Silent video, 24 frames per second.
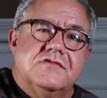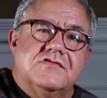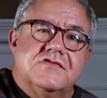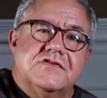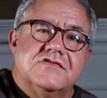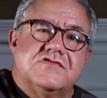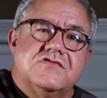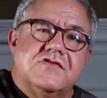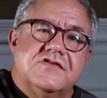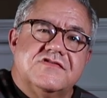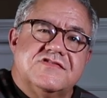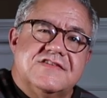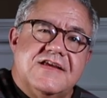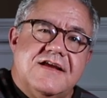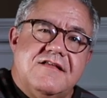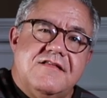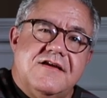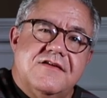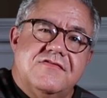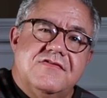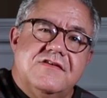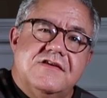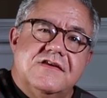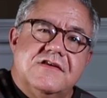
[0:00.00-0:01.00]
it's going to sound
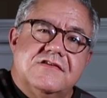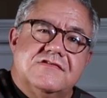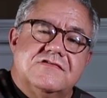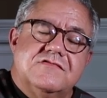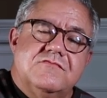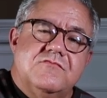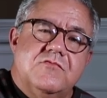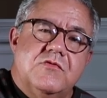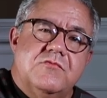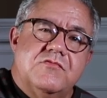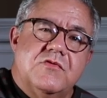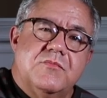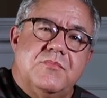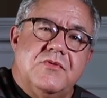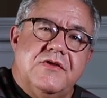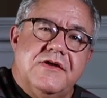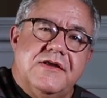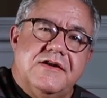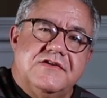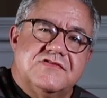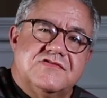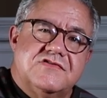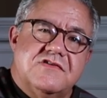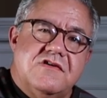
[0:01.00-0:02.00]
like this when we're
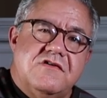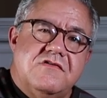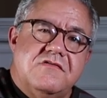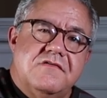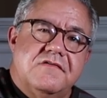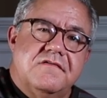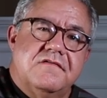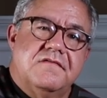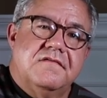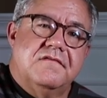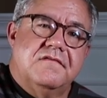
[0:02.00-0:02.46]
playing a song.